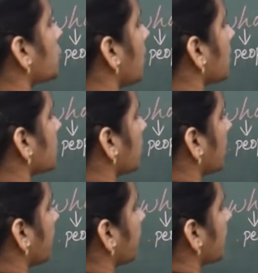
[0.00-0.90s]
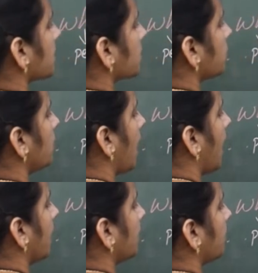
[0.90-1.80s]
also refers to
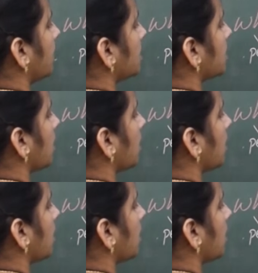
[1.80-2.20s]
animals